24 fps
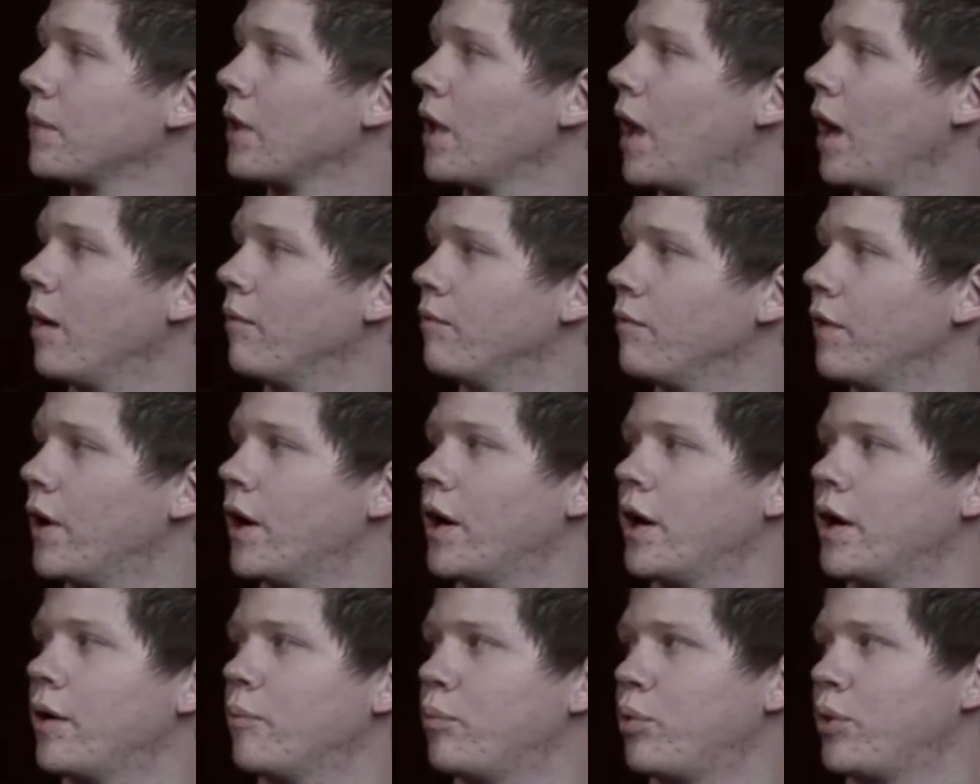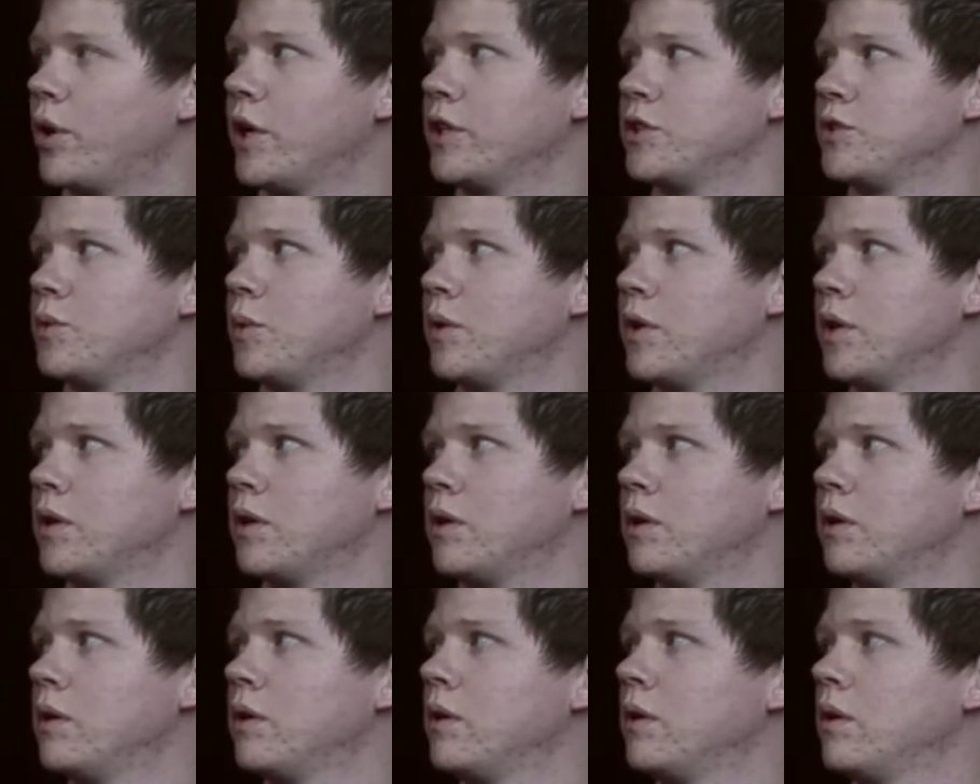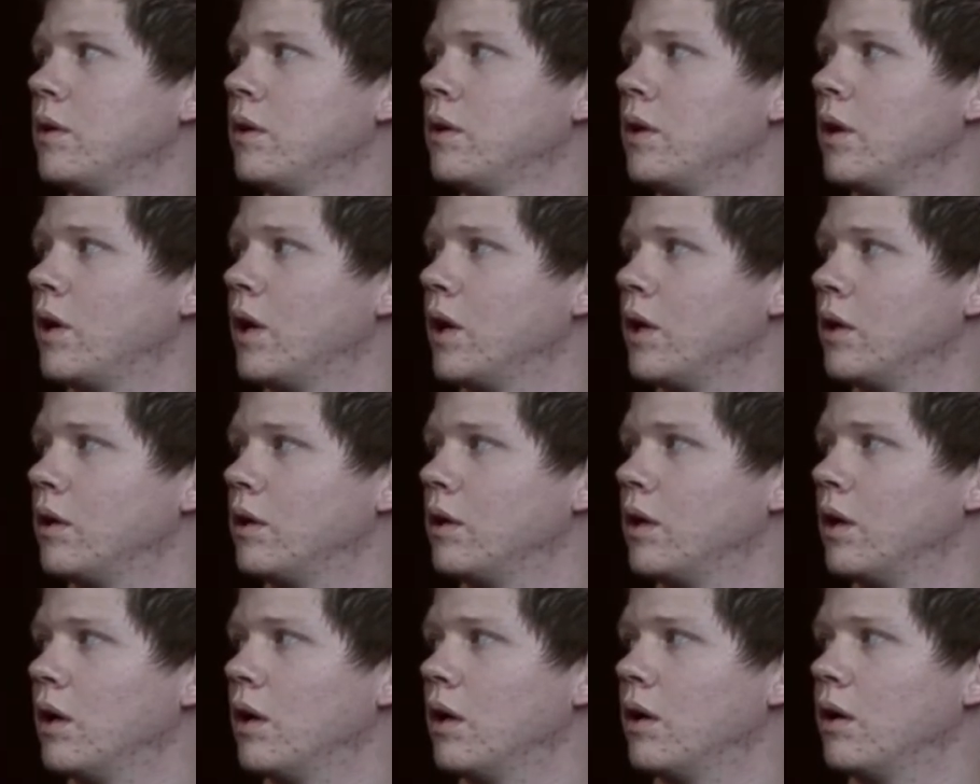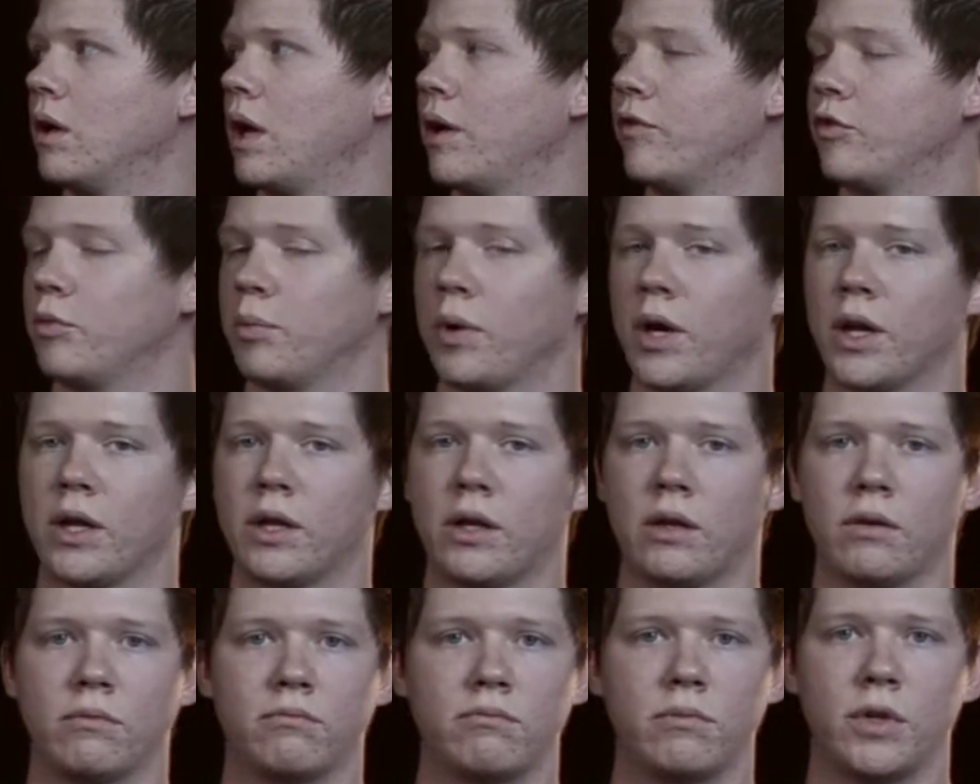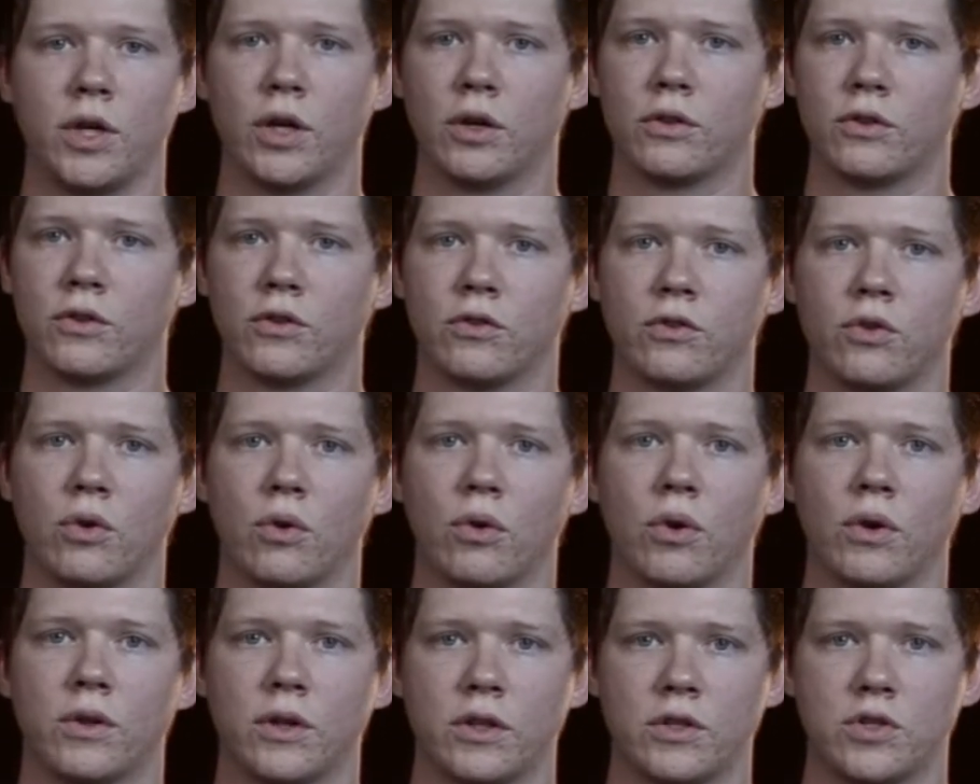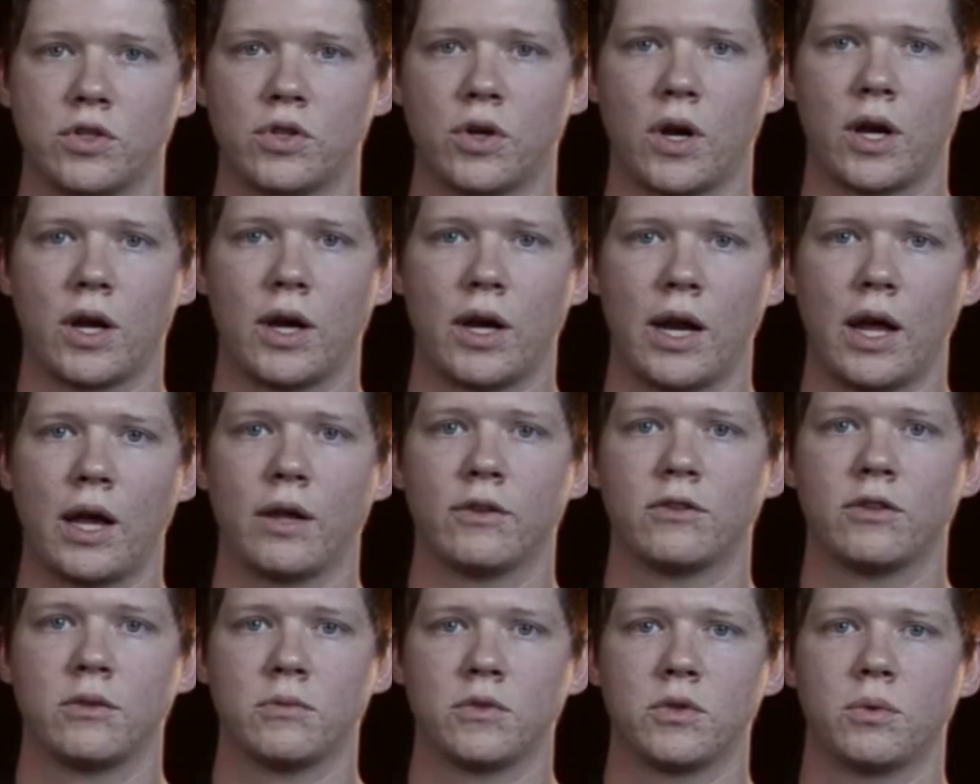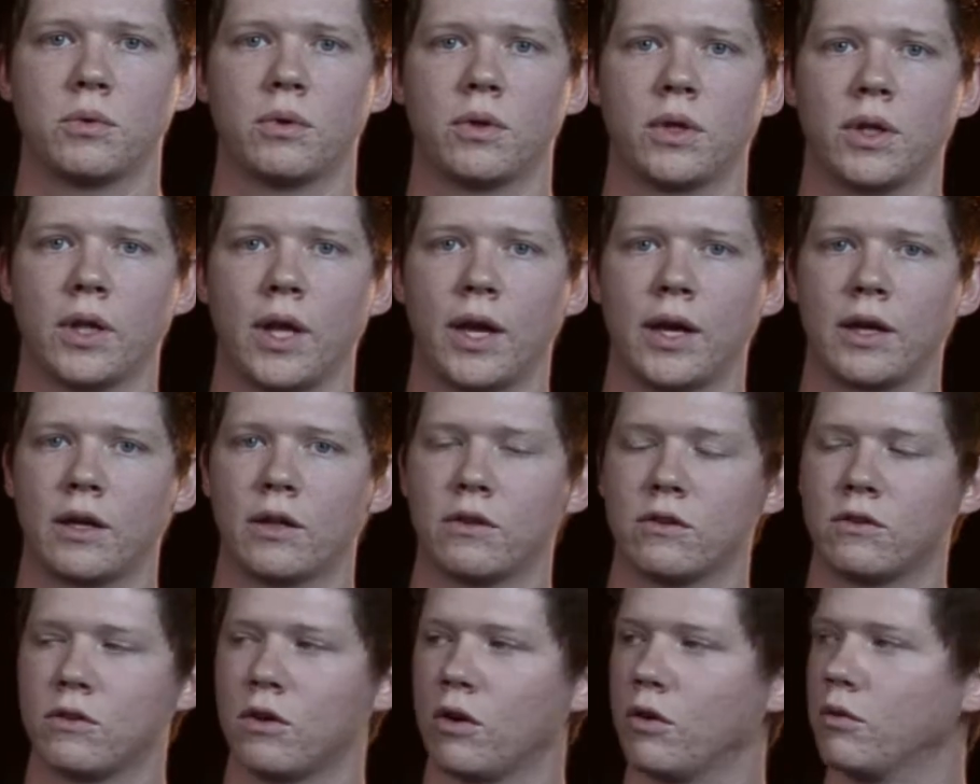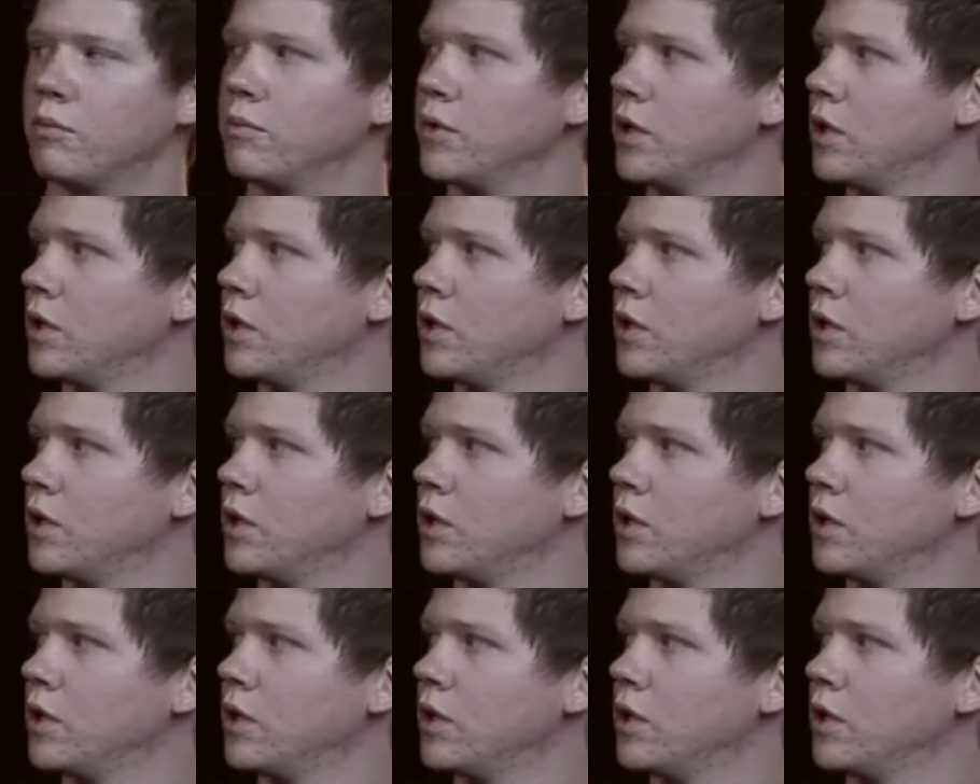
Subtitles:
I'm very impressed with it, and everybody here at the store and that's tried it out seems to really like it. So